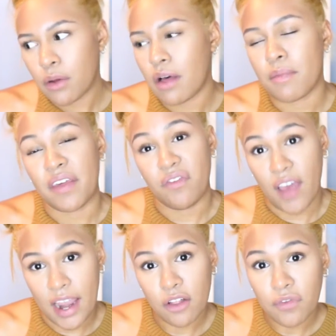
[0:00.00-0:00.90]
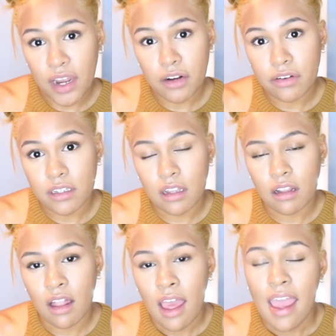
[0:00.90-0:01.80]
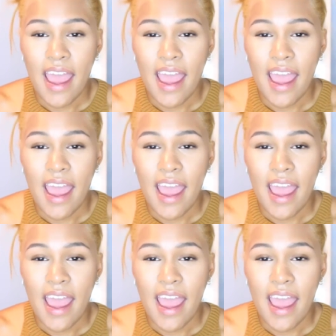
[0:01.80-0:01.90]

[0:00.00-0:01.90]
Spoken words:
I'll have my final result,